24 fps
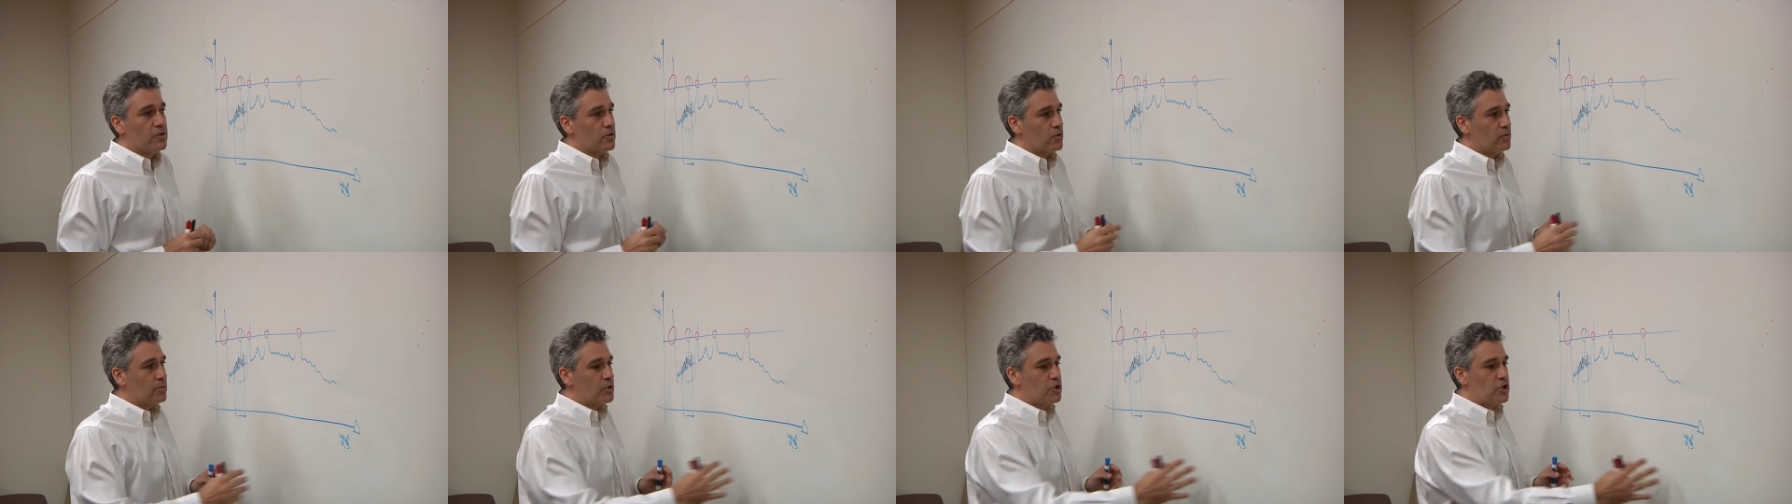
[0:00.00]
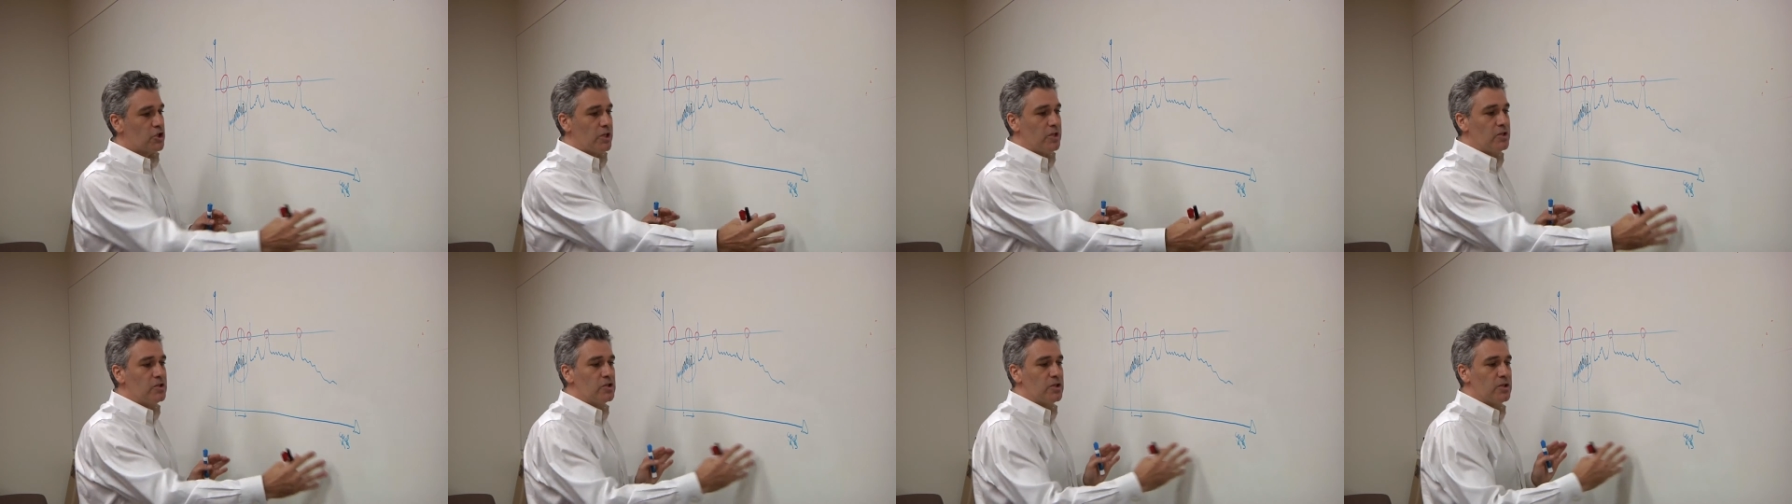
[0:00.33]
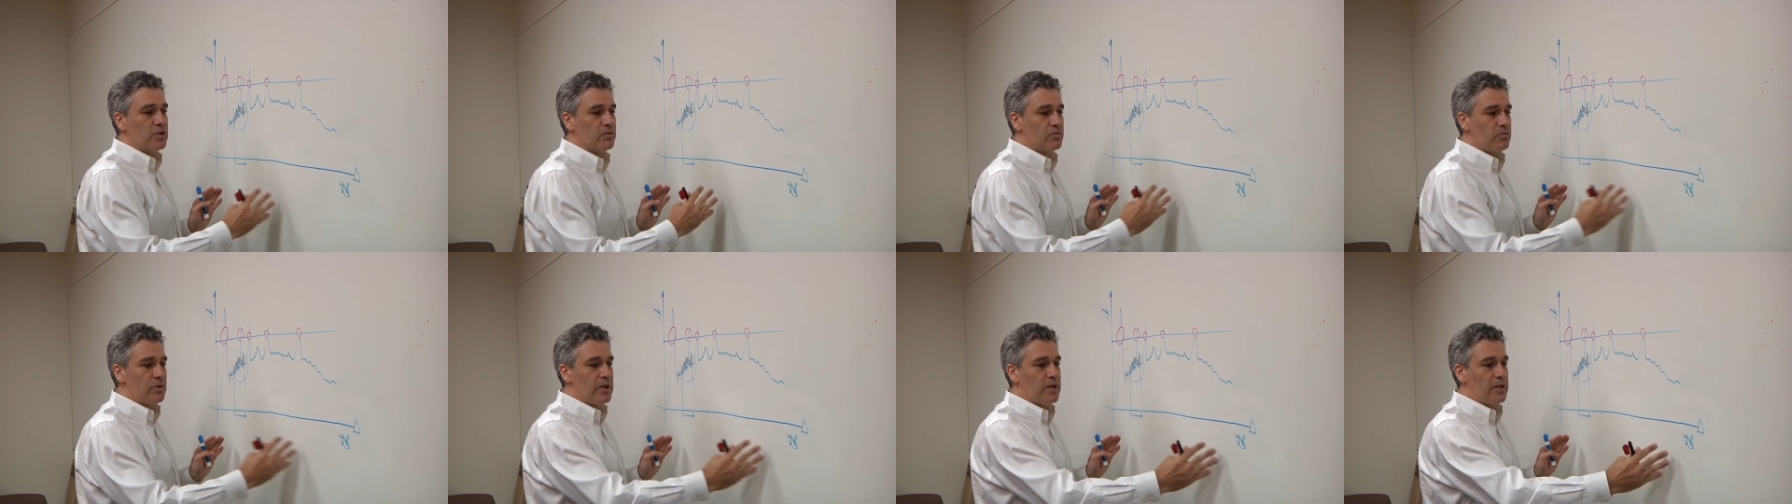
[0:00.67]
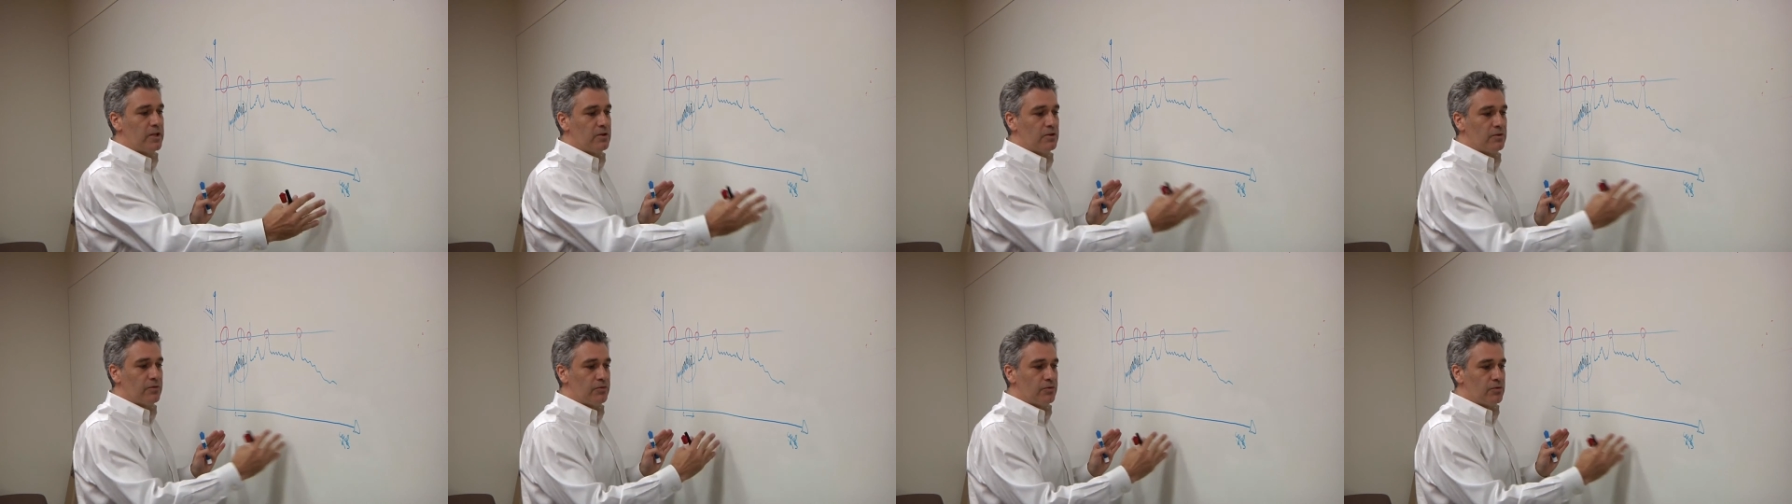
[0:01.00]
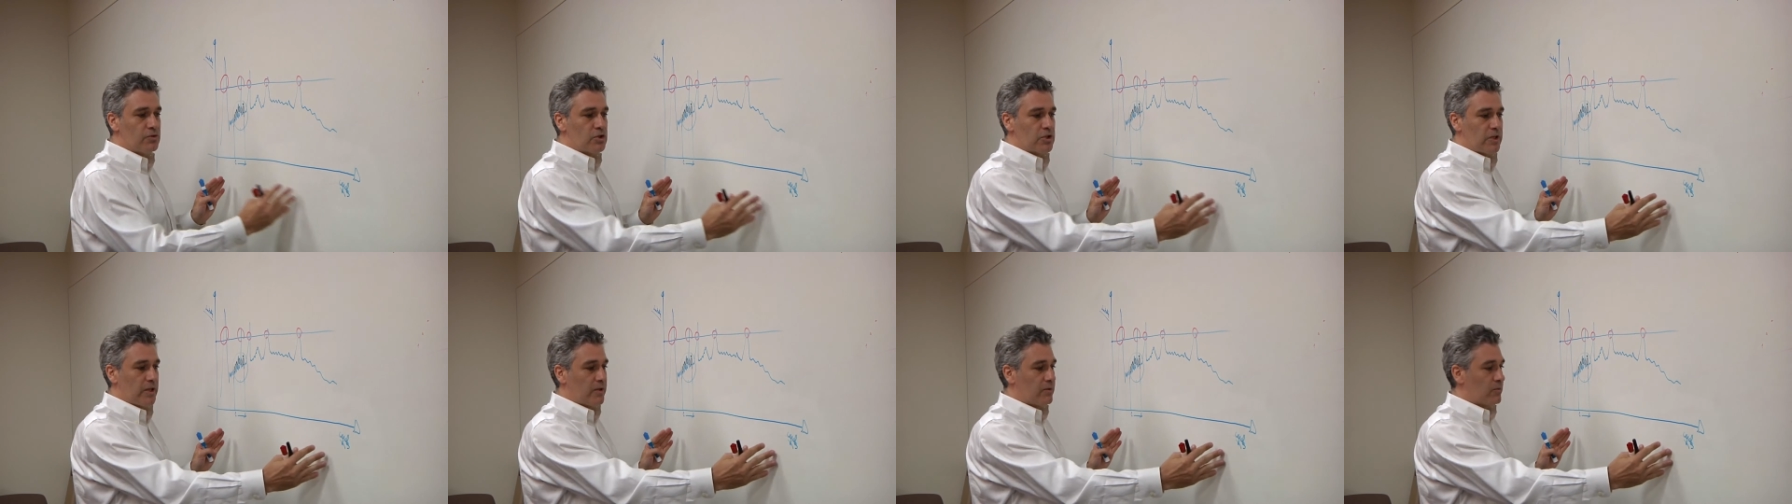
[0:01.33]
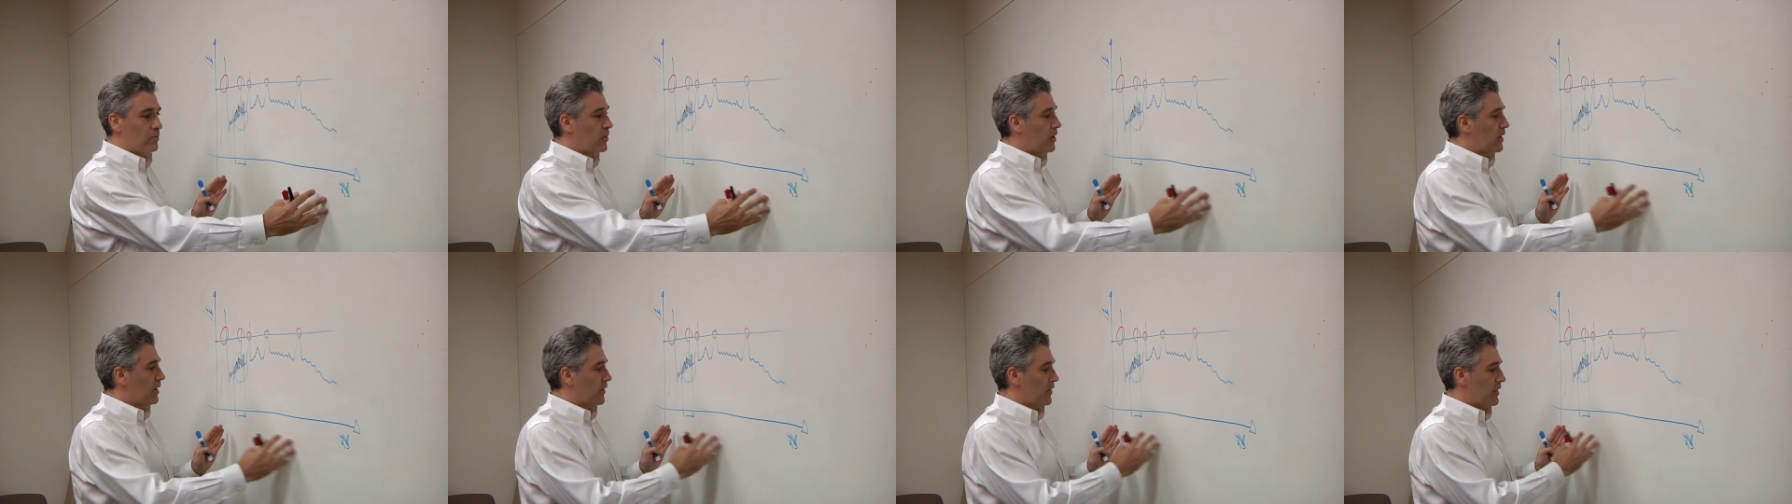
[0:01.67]
So we're changing really in the food
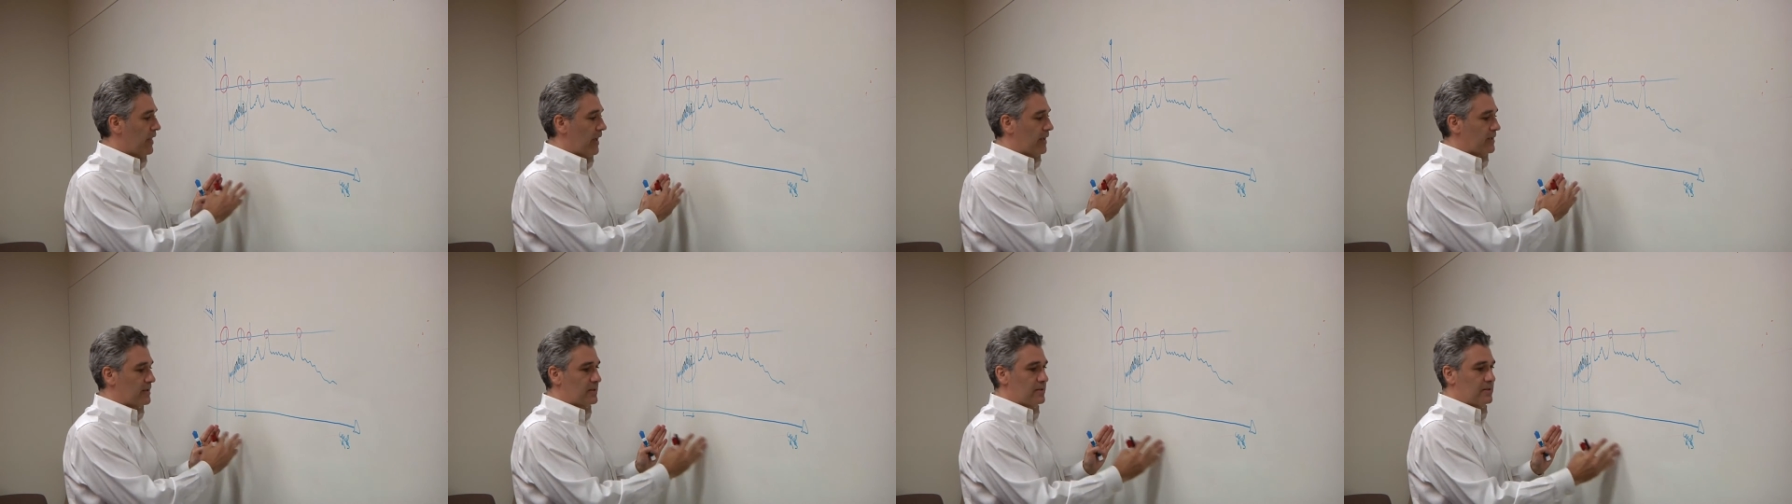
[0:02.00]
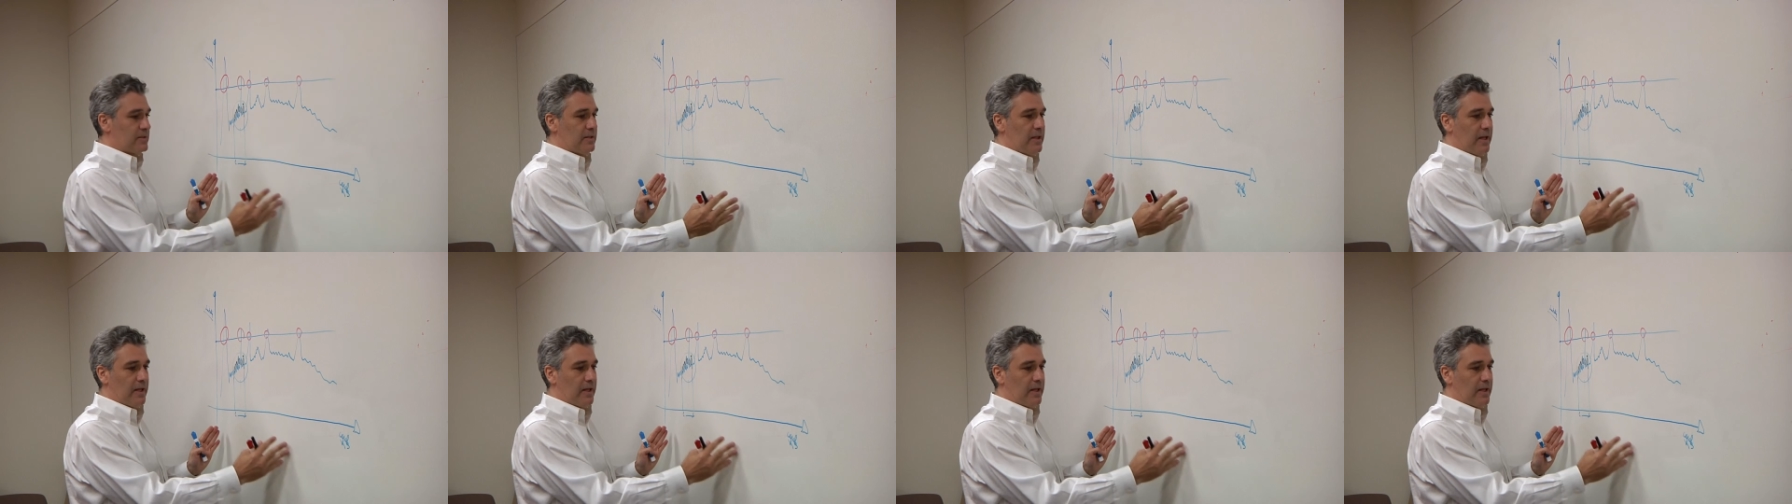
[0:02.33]
chain where that,